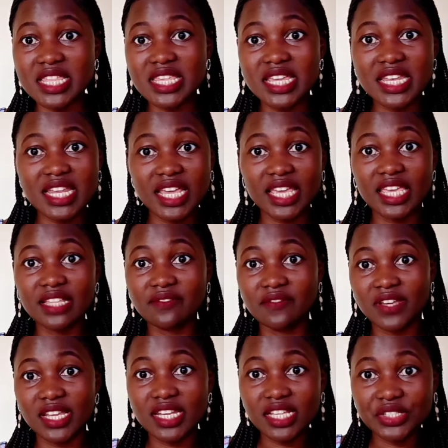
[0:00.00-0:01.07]
then I get
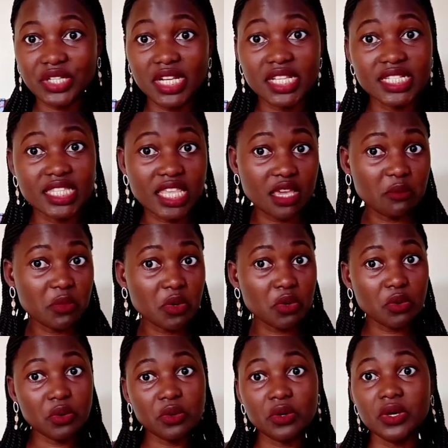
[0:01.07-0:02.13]
financially
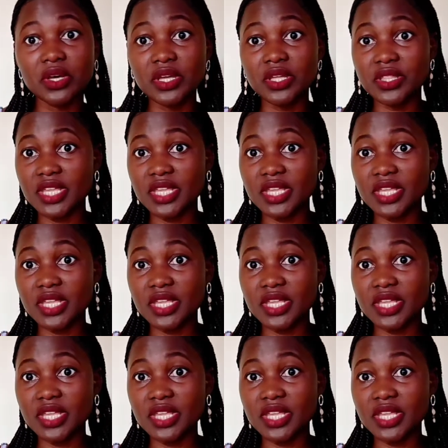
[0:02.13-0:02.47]
stable,